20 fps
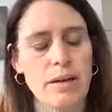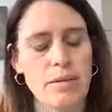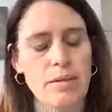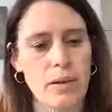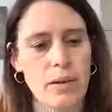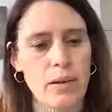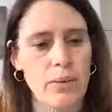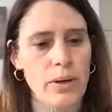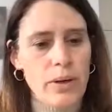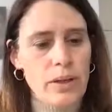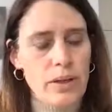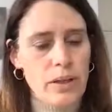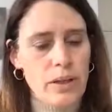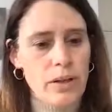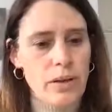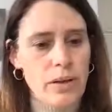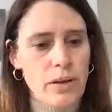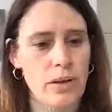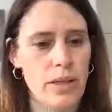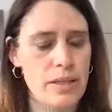1/3 are
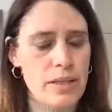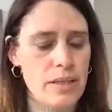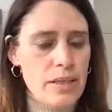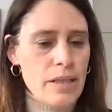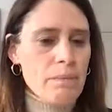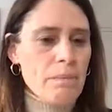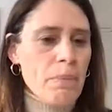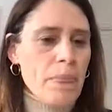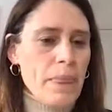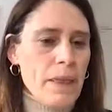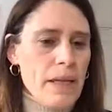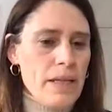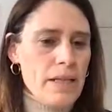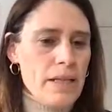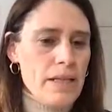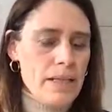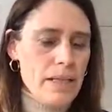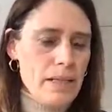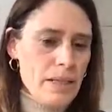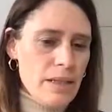girls, an
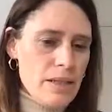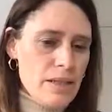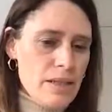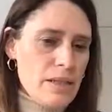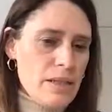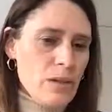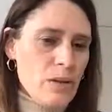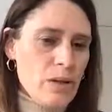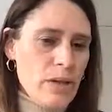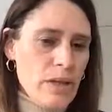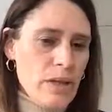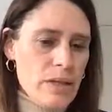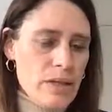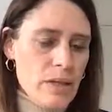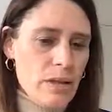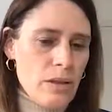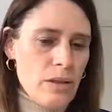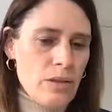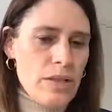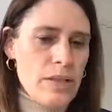incident
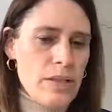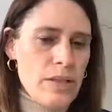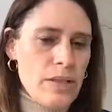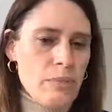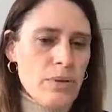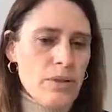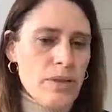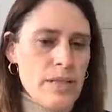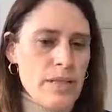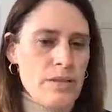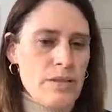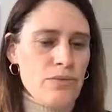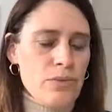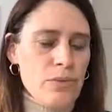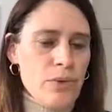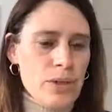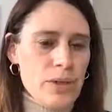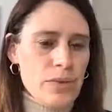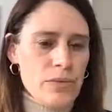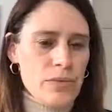slowly progressive
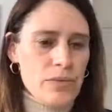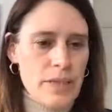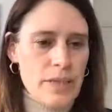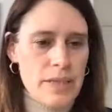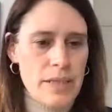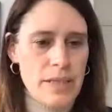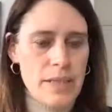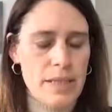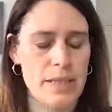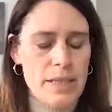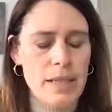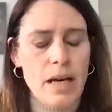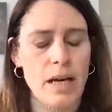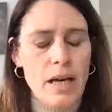course of disease.